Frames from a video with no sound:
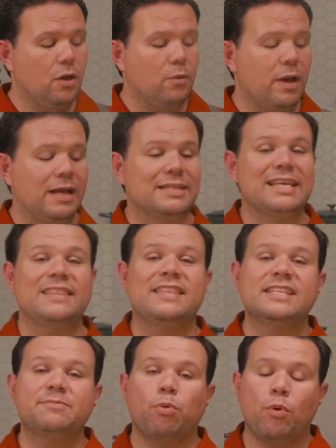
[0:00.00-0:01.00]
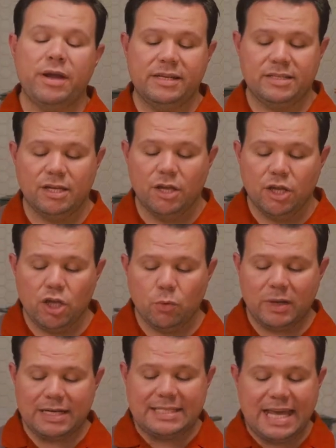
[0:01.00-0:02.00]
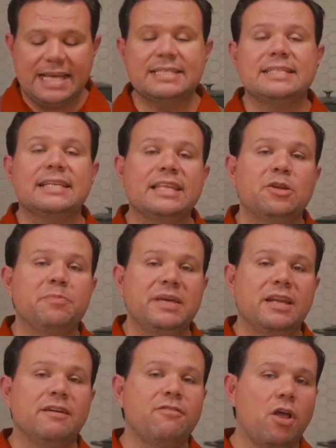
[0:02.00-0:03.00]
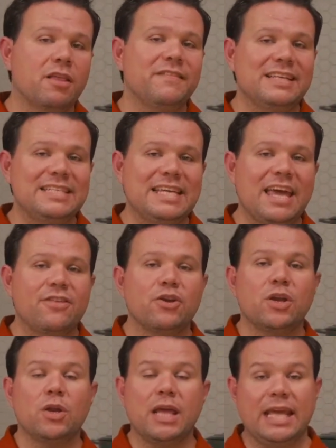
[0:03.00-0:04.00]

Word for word: right? It's at this point you want to taste a little bit of all of it together in,